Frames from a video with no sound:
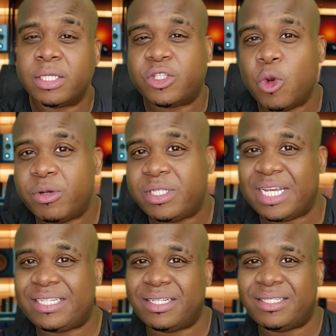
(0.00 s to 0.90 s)

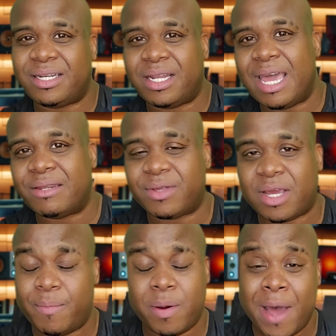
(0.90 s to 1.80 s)
Superstitions in the land of
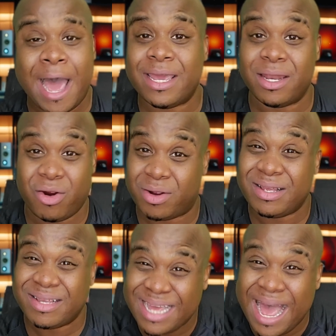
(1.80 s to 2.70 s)
the Kababayan are
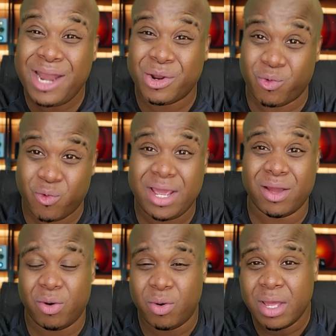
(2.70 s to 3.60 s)
kind of
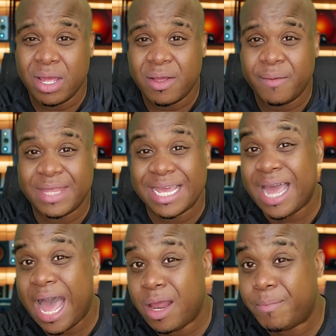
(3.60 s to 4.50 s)
real. They
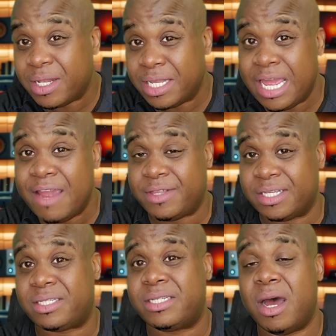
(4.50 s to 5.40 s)
kind of believe
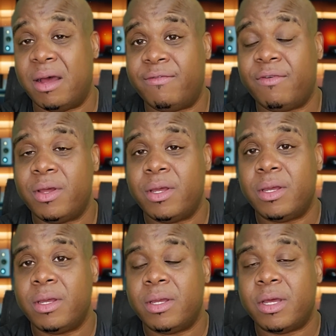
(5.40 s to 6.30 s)
this stuff,
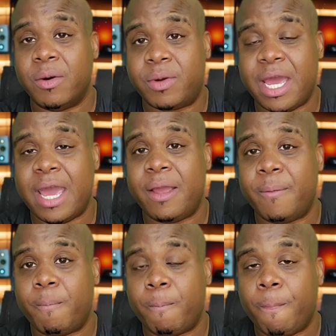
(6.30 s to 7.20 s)

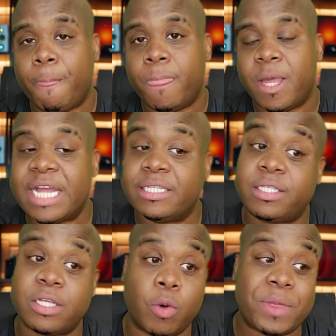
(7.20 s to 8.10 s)
okay? And
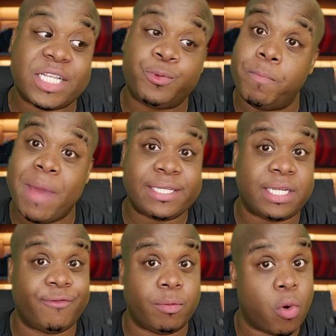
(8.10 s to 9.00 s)
so that's what
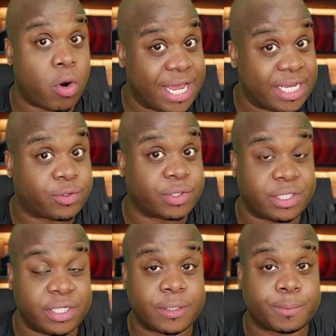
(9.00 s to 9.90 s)
makes it even more
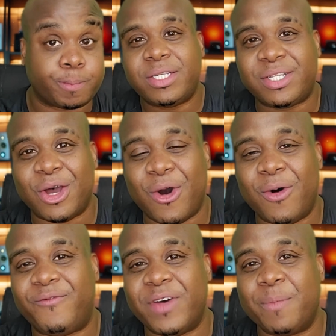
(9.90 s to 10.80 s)
interesting.
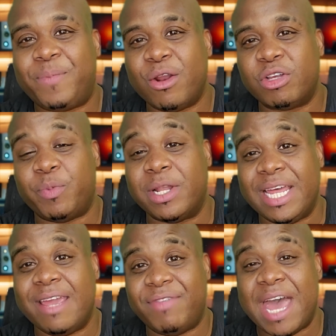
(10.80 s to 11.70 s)
Also, Filipinos
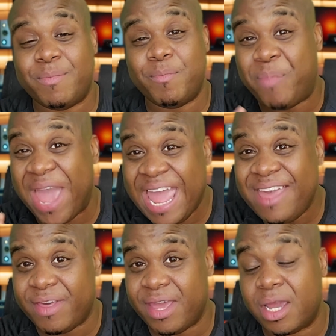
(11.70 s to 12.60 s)
believe that
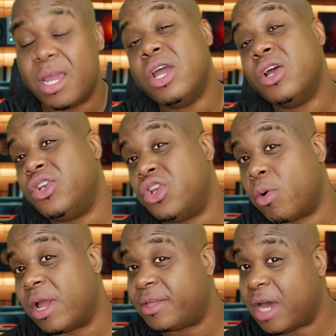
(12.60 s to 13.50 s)
bathing
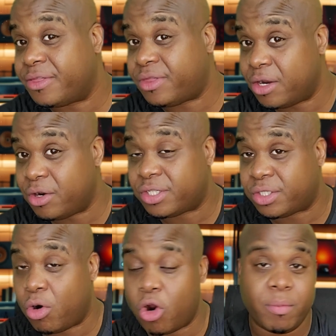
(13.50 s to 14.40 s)
during a
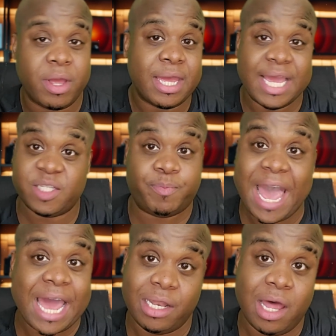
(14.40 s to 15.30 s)
thunderstorm is
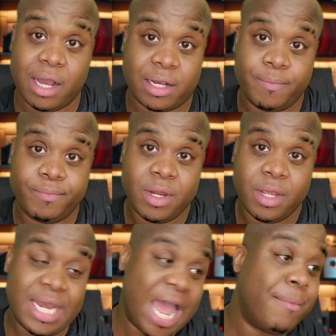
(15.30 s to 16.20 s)
bad luck.
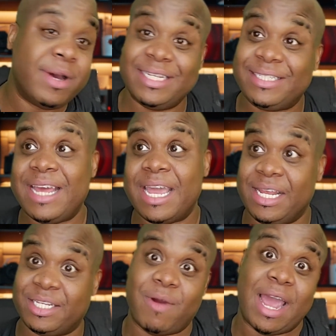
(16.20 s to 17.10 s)
Now, I'm gonna just tell
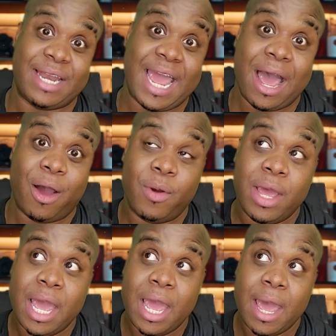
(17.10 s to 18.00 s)
you this right now.
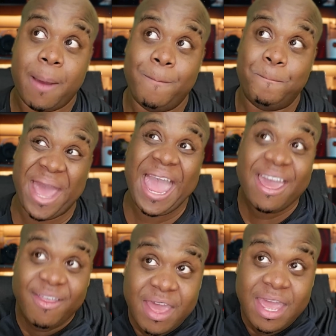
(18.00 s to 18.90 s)

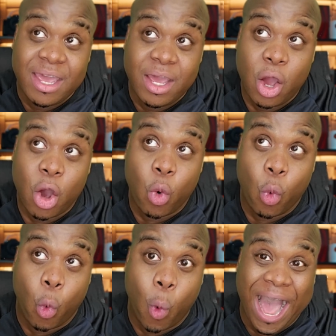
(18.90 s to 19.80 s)
Bathing
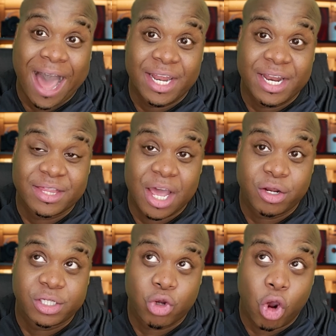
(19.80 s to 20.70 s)
while in a
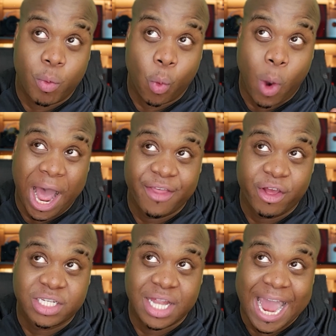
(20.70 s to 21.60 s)
thunderstorm, while
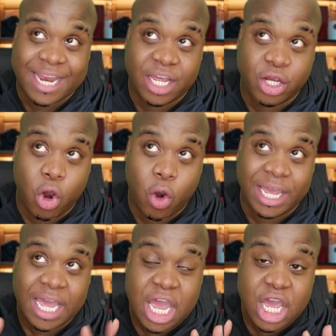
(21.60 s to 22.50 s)
there's lightning
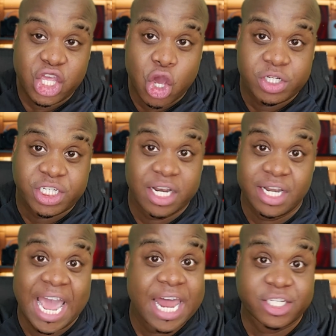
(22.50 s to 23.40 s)
going, you
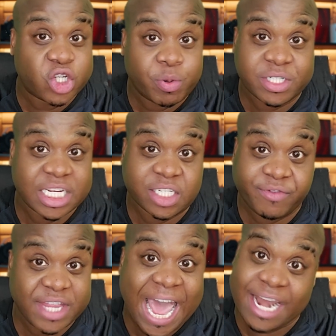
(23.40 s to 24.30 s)
shouldn't need a
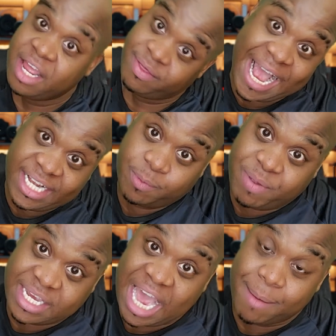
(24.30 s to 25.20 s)
superstition for that. That
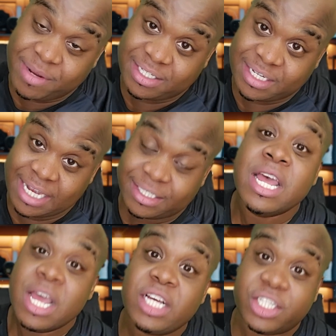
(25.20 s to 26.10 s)
should be common sense,
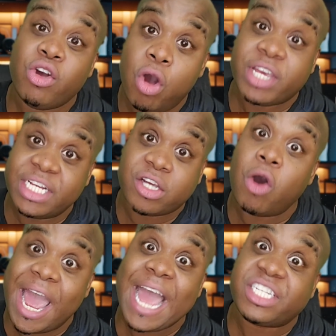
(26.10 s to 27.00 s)
because you're gonna get
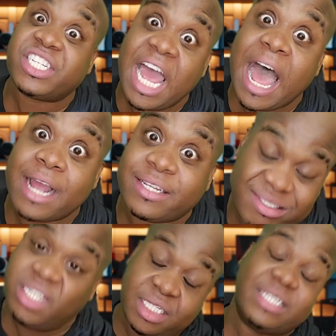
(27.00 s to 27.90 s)
your ass shot.